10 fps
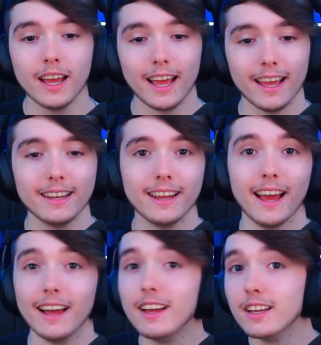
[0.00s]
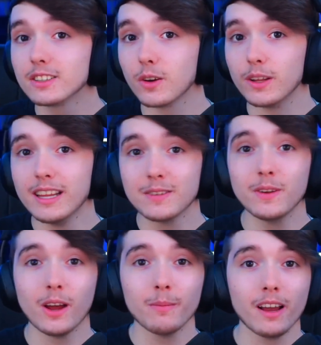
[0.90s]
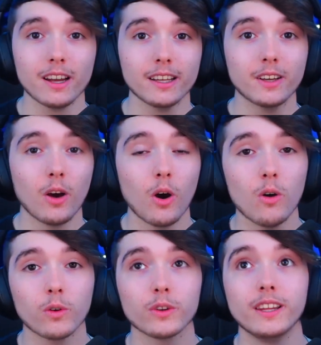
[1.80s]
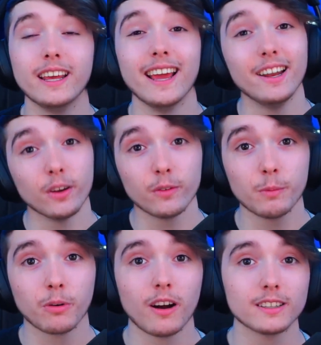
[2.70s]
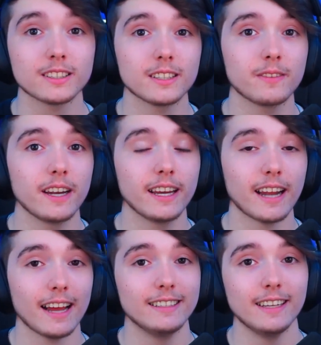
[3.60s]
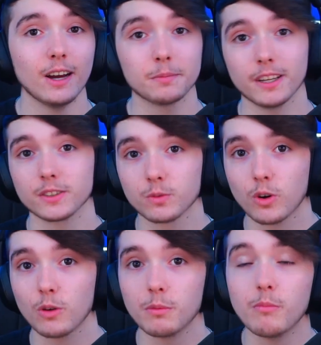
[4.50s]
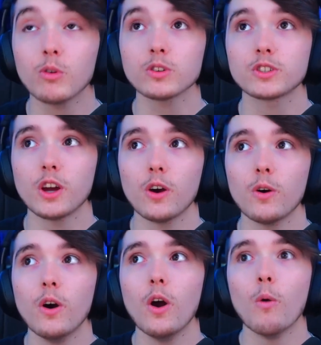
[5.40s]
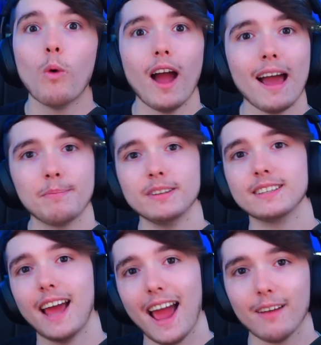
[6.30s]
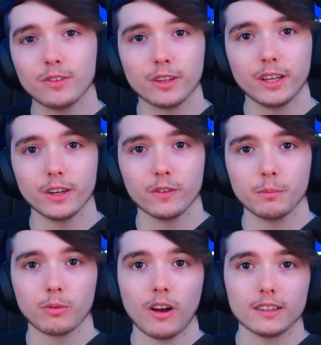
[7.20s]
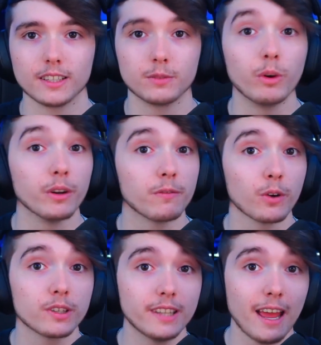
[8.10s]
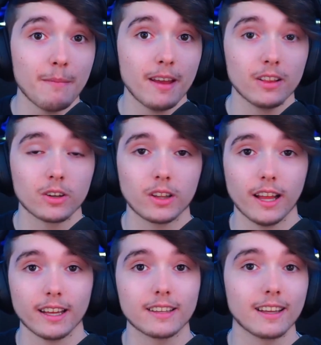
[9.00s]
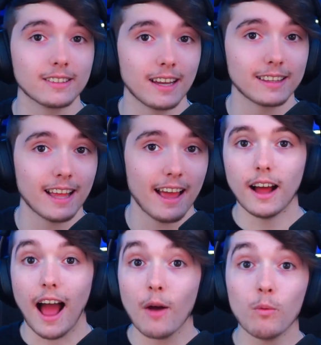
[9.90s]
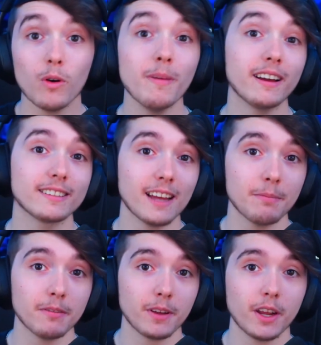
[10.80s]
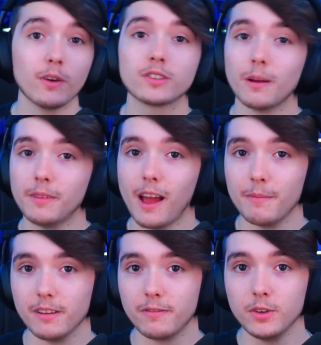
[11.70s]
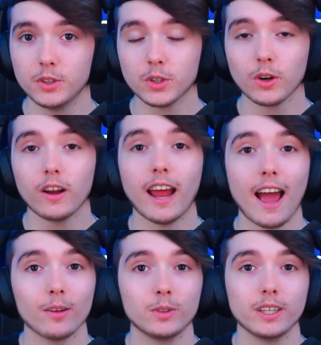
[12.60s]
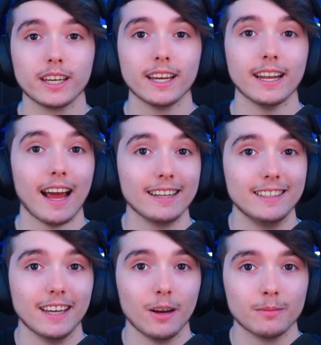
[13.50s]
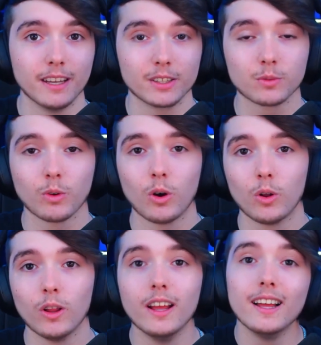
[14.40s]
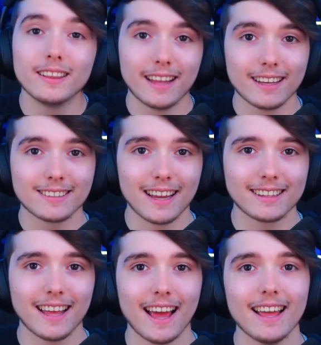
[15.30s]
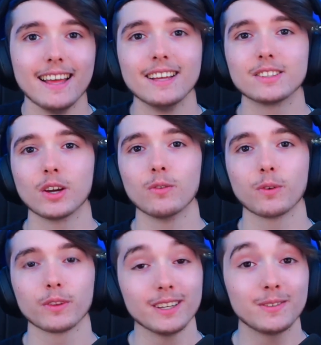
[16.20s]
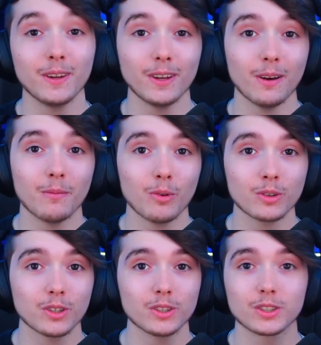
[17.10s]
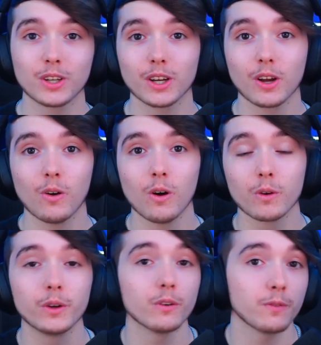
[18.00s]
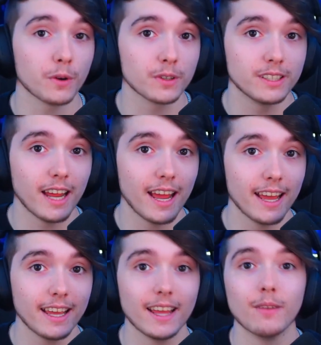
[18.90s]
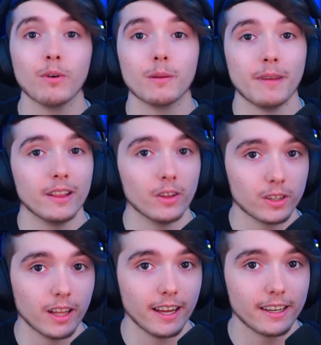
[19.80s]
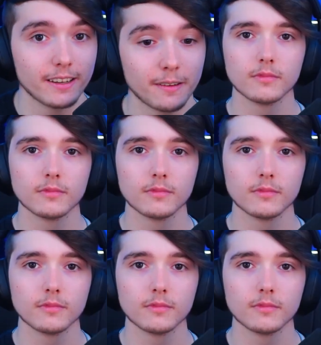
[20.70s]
And yeah, so in this video, I'm not going to go over the interview process of getting an I T help desk role, but more so what happens after the interview process, what your first day may look like, things like that. I will make a separate video sometime in the future on how to get an I T help desk role, things like that. So for this video, I'm more so just going to go over your first day and what it may look like.